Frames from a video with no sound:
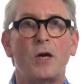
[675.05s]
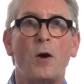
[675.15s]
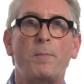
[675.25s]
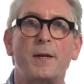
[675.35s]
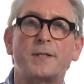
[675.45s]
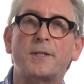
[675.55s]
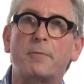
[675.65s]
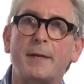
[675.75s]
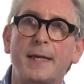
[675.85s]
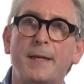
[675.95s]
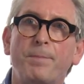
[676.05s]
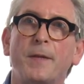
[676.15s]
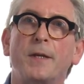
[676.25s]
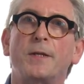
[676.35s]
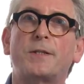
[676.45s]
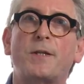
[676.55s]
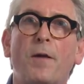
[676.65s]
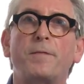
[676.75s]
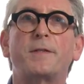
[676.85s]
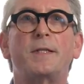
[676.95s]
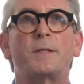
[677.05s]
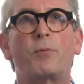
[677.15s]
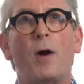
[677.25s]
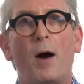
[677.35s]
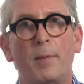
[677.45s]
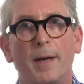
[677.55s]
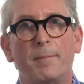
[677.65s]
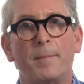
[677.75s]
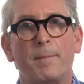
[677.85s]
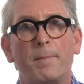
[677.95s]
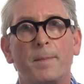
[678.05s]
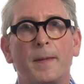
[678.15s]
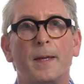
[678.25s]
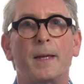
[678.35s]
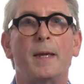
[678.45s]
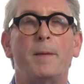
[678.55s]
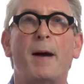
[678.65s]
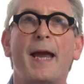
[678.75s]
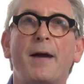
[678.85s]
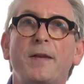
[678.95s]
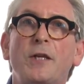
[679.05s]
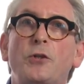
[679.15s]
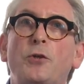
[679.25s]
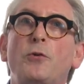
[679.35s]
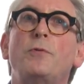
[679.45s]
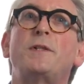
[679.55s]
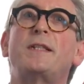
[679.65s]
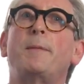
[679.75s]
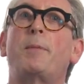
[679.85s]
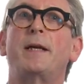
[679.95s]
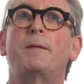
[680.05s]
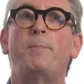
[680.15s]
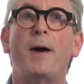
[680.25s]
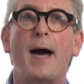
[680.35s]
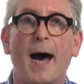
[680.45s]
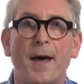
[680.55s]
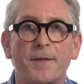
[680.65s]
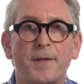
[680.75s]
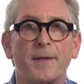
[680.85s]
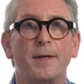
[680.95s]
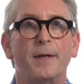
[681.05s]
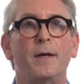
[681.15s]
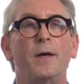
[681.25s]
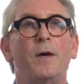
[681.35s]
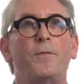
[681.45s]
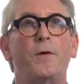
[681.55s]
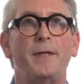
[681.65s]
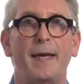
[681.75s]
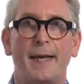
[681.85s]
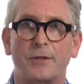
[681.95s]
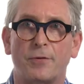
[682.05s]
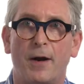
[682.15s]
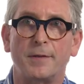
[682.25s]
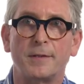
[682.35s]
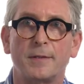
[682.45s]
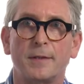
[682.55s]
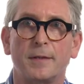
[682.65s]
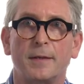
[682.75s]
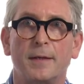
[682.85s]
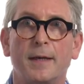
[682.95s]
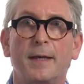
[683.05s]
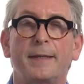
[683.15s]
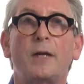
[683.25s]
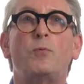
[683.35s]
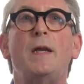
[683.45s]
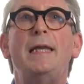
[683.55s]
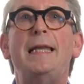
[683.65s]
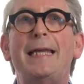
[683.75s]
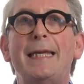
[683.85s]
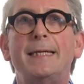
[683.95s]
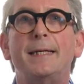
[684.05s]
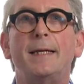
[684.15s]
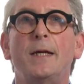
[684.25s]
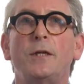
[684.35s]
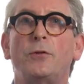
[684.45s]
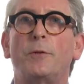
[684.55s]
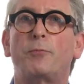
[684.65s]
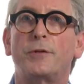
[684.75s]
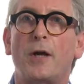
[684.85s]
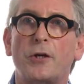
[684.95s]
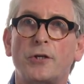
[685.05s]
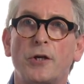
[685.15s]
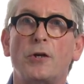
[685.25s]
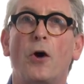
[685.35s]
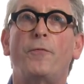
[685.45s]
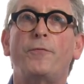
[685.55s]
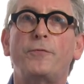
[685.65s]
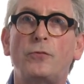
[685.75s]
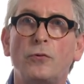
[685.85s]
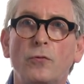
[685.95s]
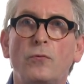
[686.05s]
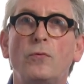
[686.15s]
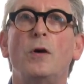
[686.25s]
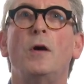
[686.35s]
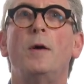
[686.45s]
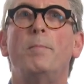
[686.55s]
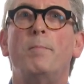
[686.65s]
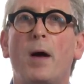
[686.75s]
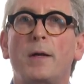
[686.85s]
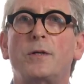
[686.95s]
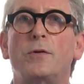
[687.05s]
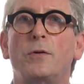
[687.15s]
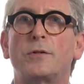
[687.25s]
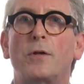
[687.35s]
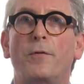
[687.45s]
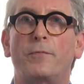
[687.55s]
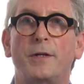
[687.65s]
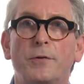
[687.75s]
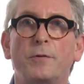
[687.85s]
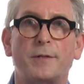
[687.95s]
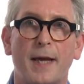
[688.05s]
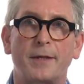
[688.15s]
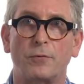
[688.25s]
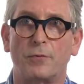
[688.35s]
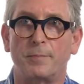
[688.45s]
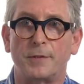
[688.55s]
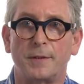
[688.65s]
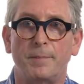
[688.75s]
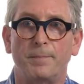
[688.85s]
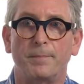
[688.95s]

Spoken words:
Complex 3 solves this problem by having 2 separate paths for the electrons that will lead to the production of 2 molecules of reduced cytochrome C.